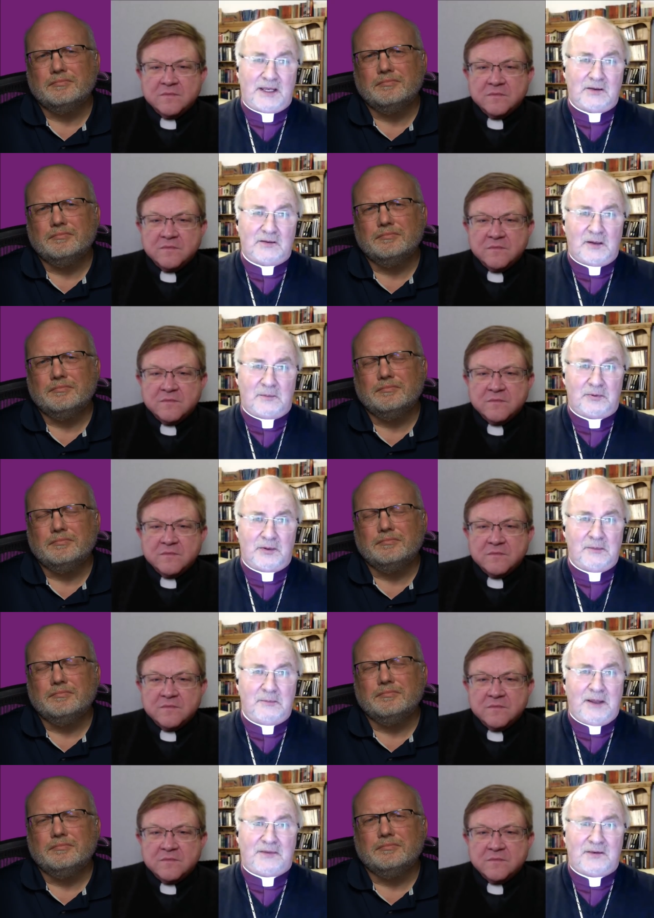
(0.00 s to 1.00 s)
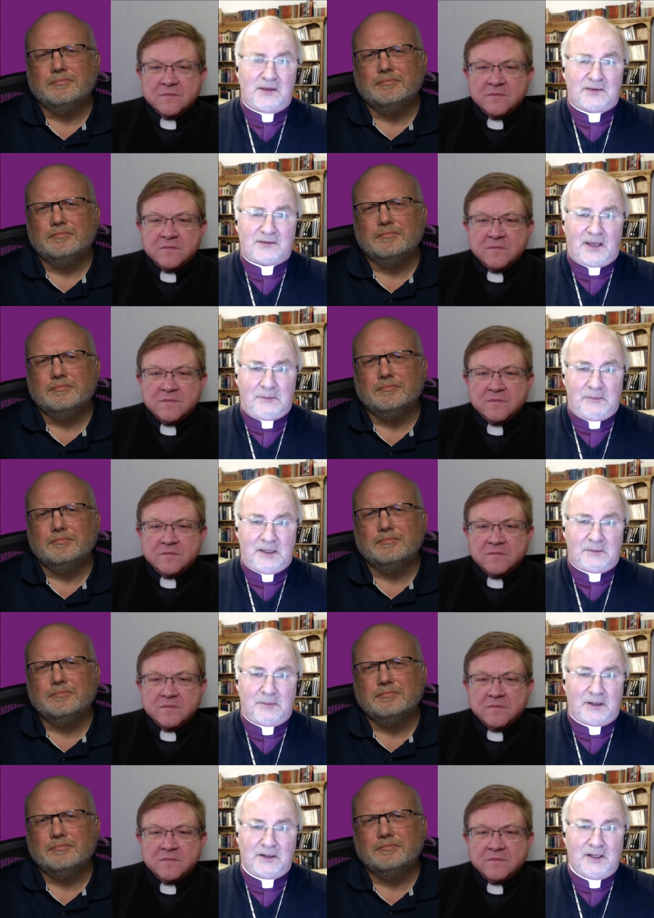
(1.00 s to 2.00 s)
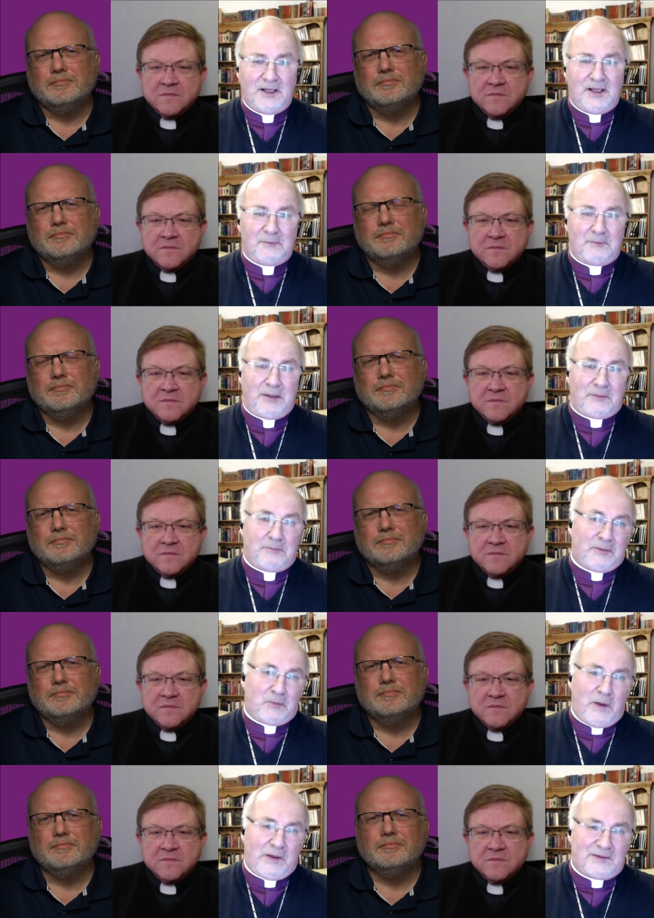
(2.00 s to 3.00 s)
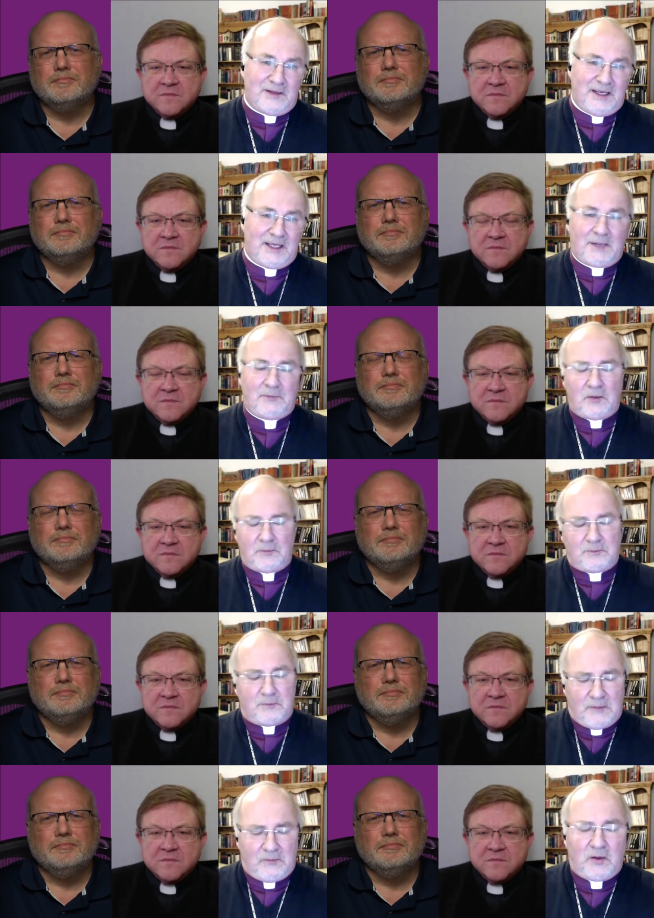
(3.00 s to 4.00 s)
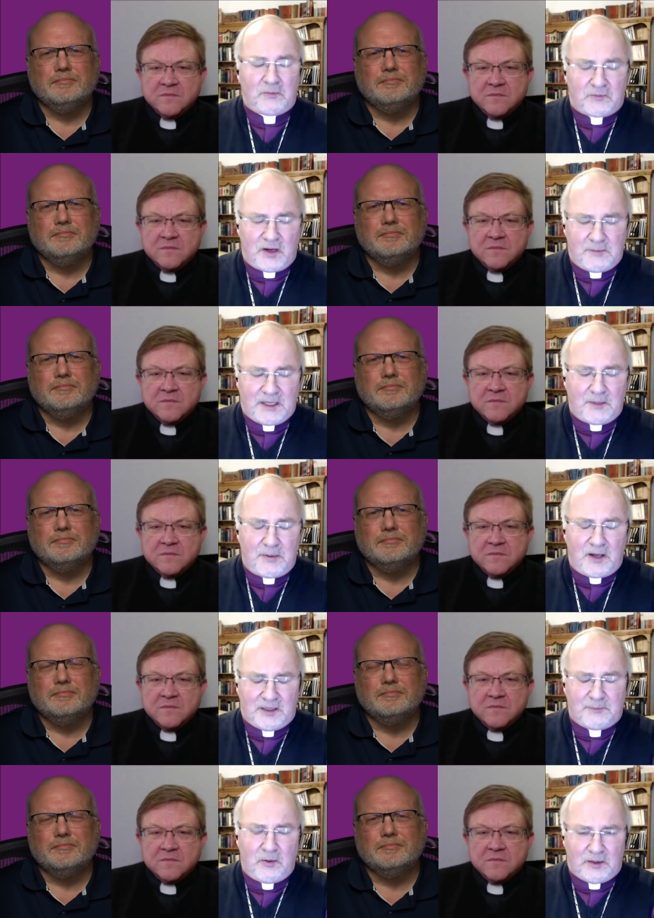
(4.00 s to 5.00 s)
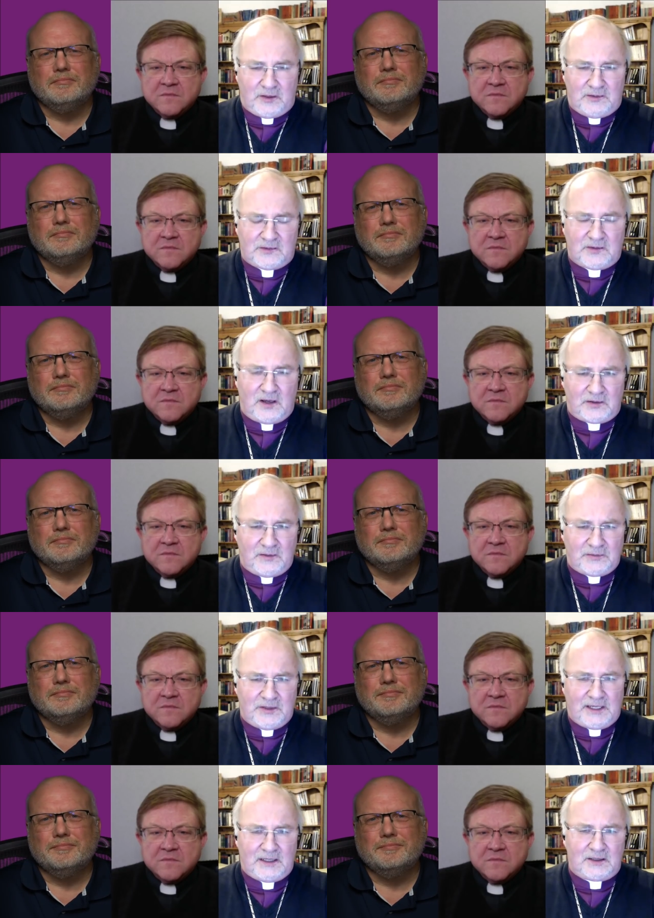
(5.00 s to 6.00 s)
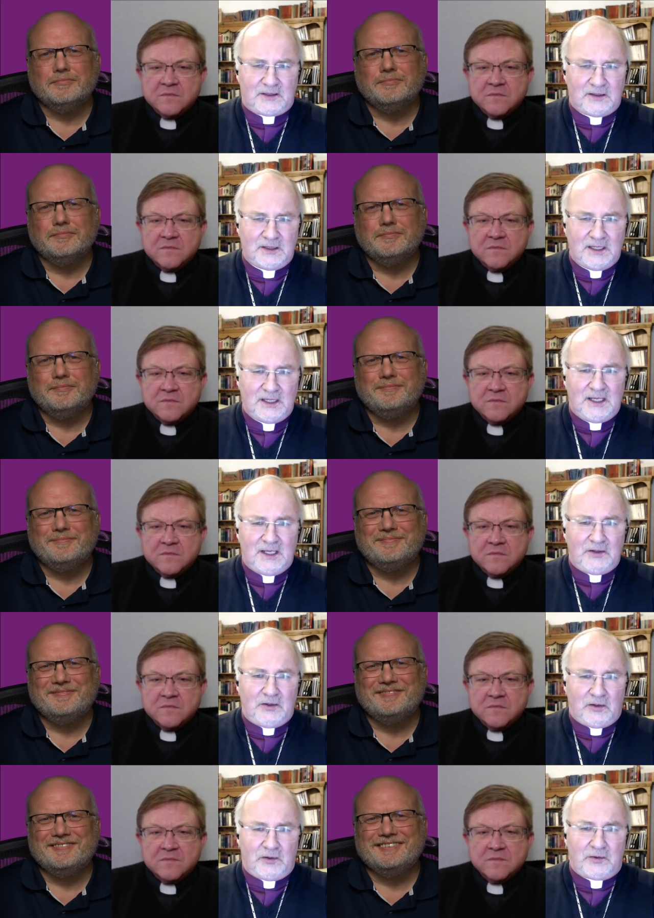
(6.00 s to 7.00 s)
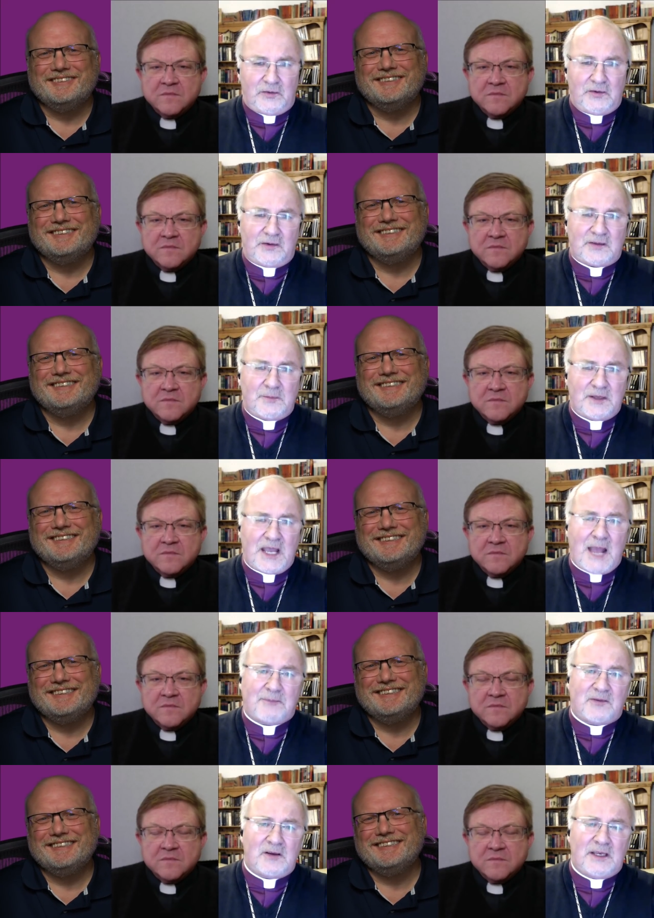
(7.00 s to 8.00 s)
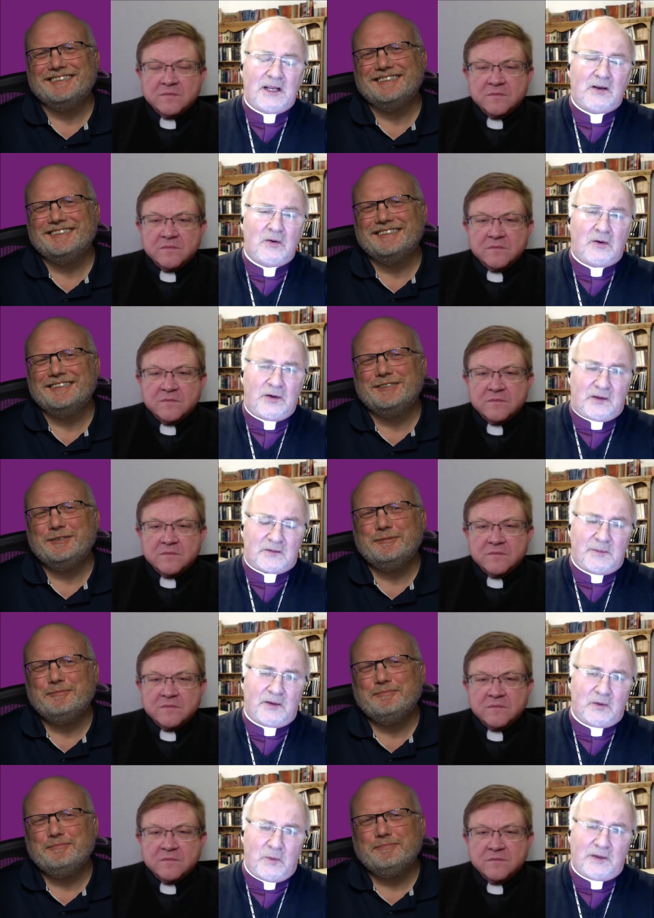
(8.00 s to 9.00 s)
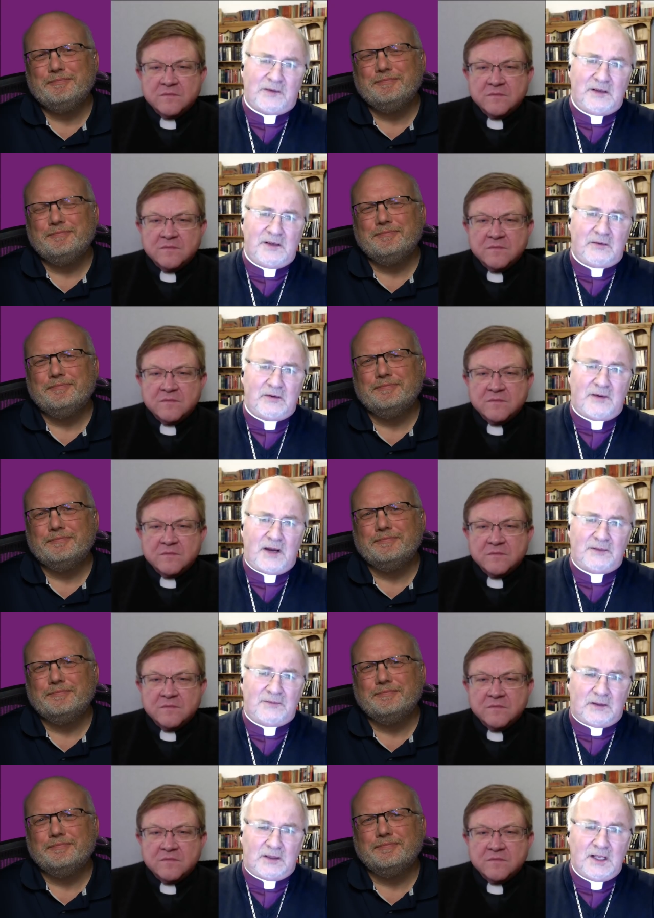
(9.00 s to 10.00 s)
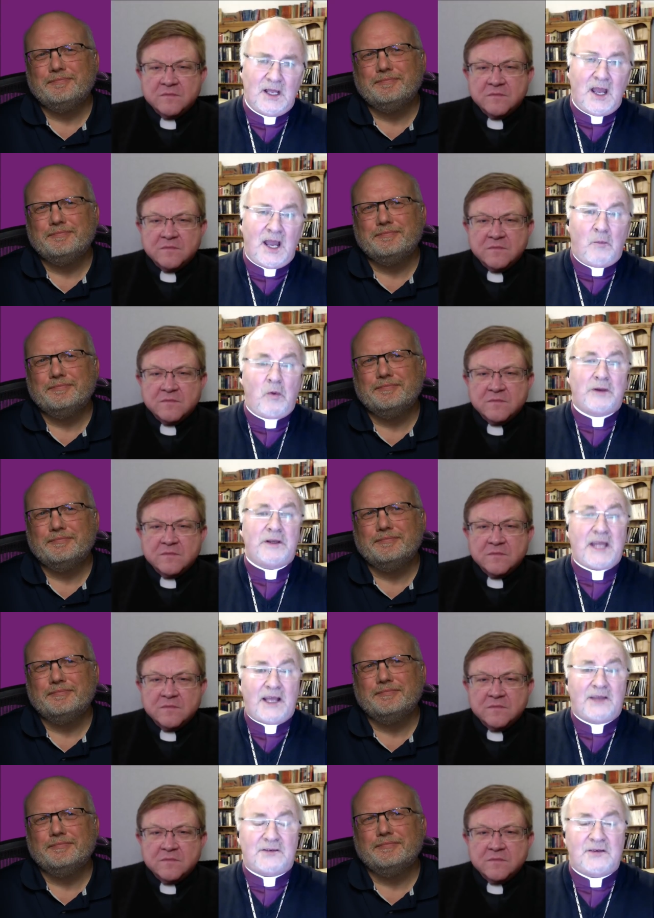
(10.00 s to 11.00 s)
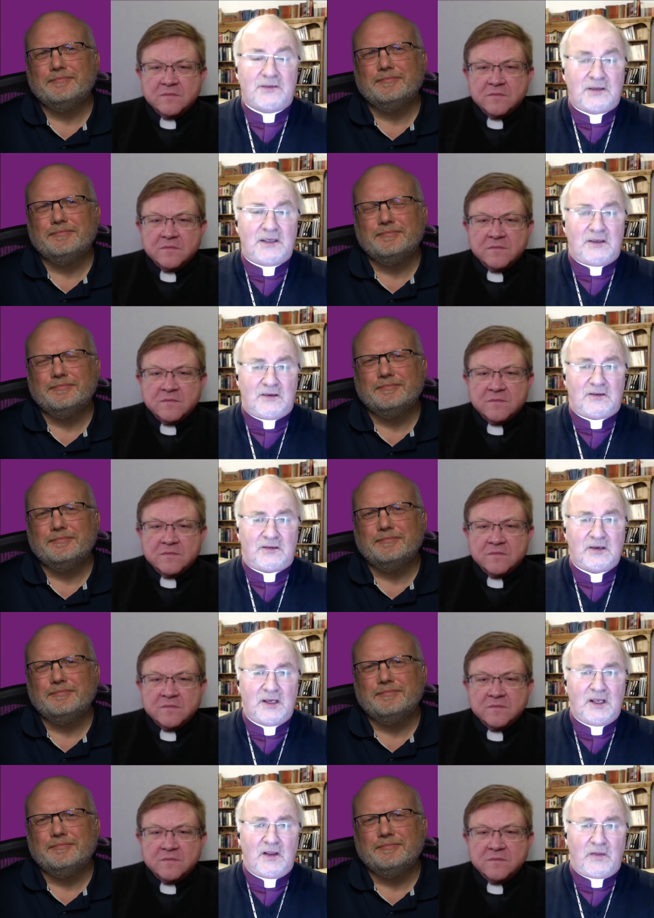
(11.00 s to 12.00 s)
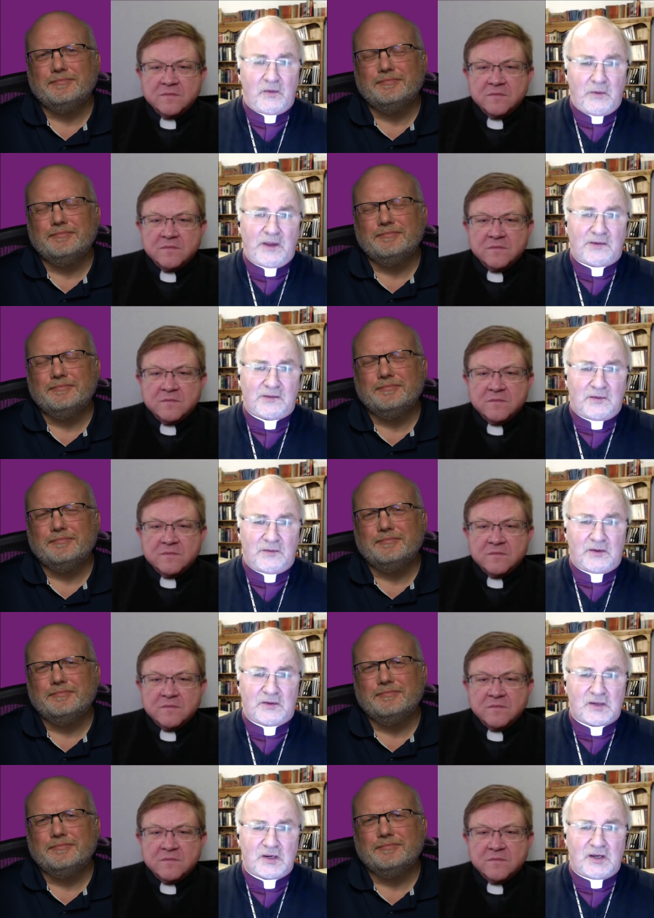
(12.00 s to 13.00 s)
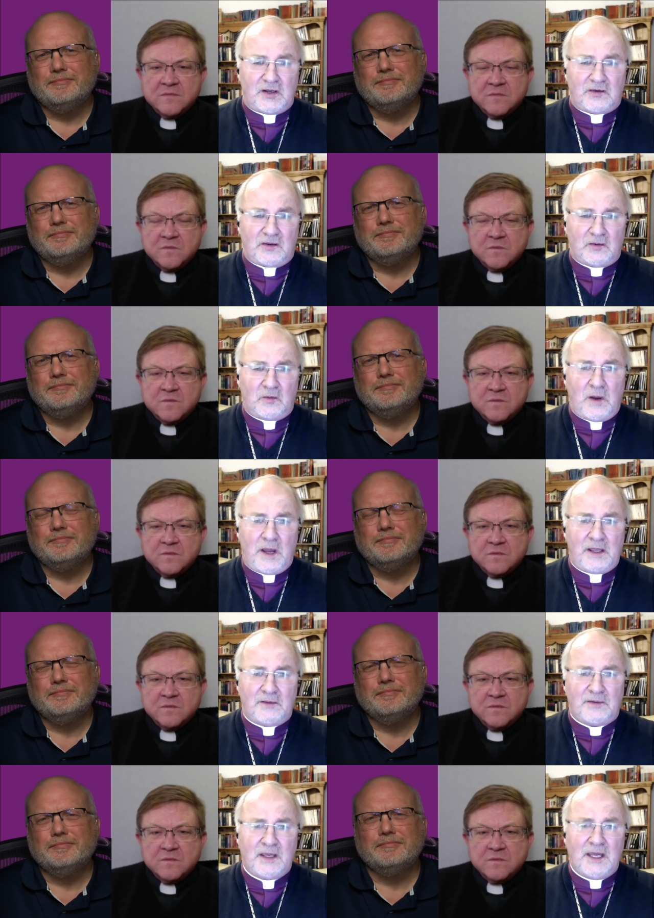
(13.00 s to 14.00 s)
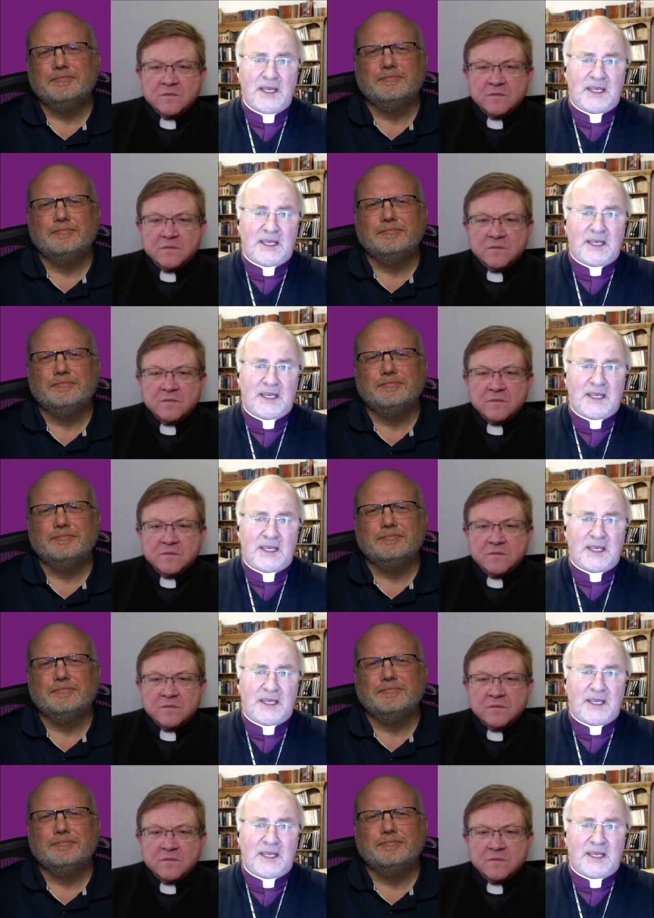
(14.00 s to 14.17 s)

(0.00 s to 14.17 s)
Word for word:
Speaker 1: by contemporary Methodists I meet, but But but Wesley, and I'm not I'm not trying to make a party point because he started off as an Anglican. You know, there there is something absolutely glorious about the Wesleyan revival and what it has to teach the rest of the church as a way of